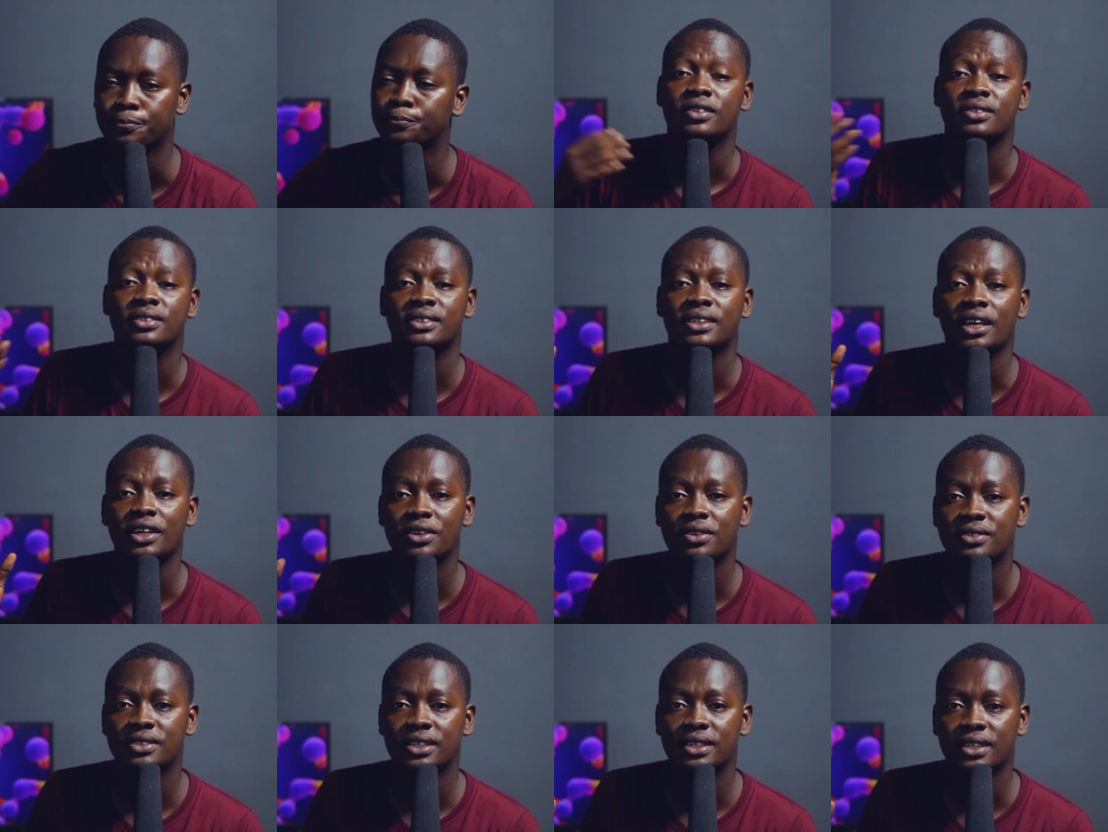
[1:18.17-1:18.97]
To start
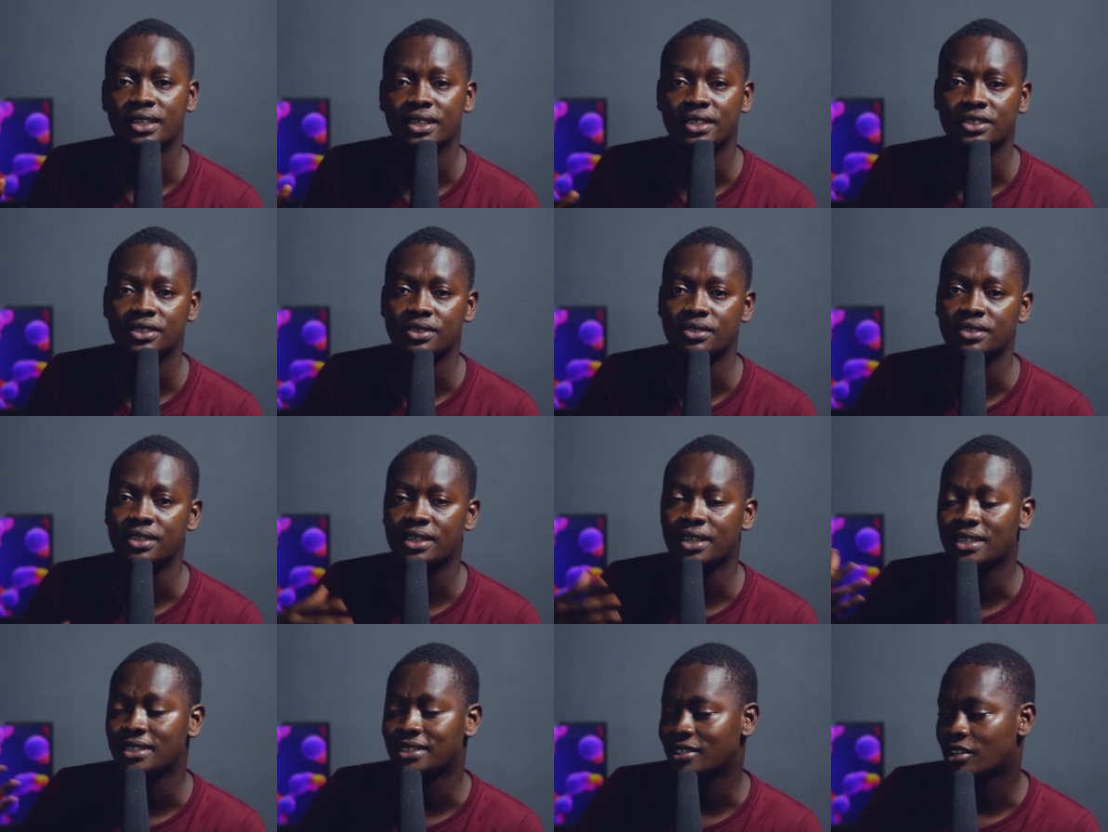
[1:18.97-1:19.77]
using this, you
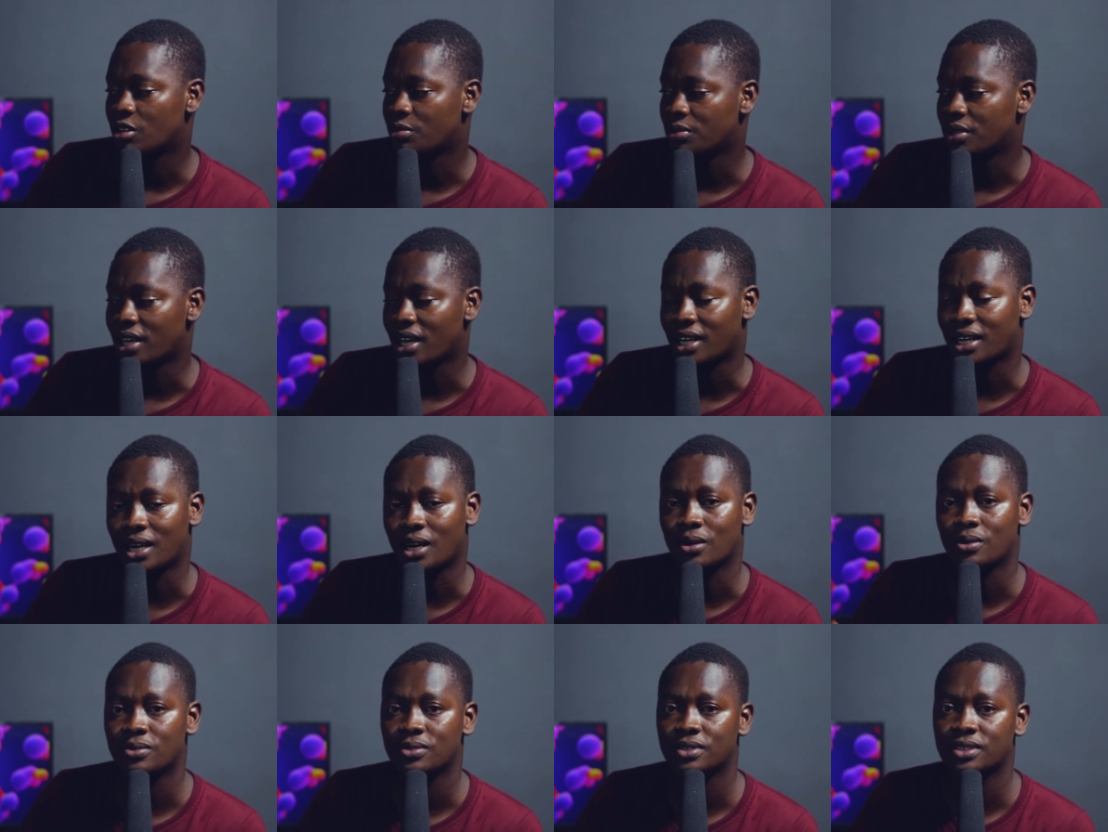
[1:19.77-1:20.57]
need a Xiaomi
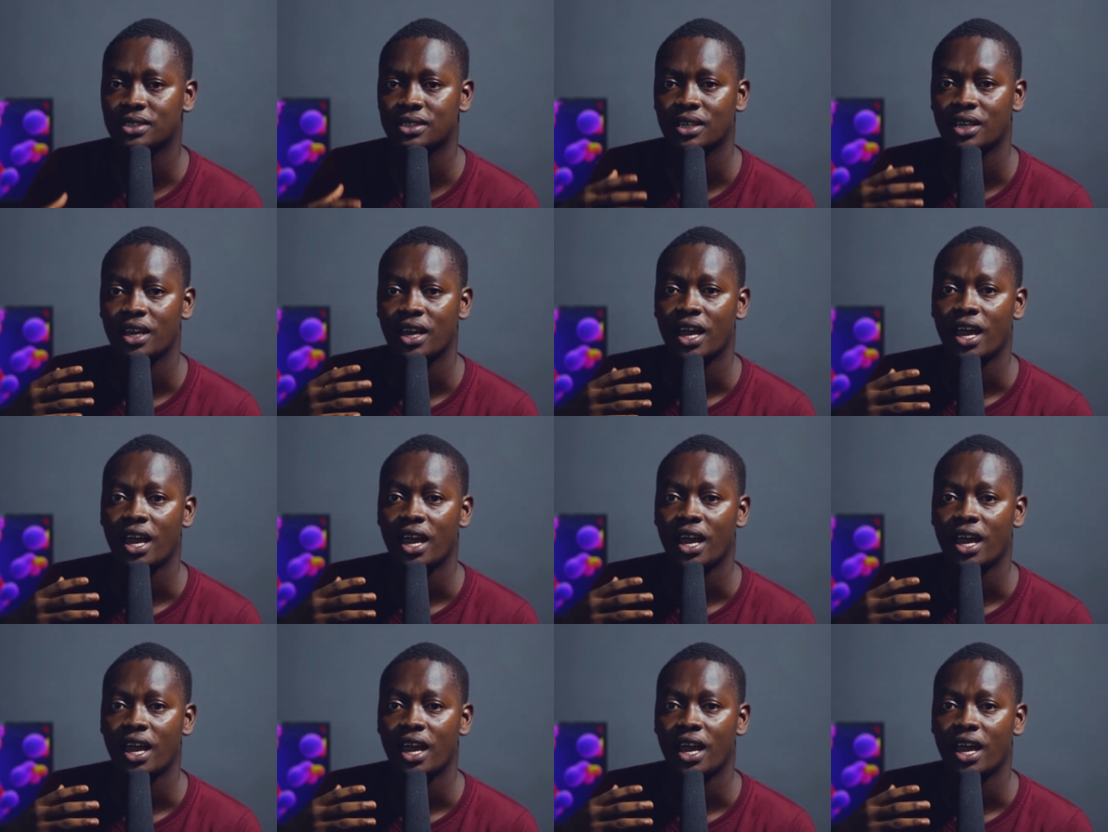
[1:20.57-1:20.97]
account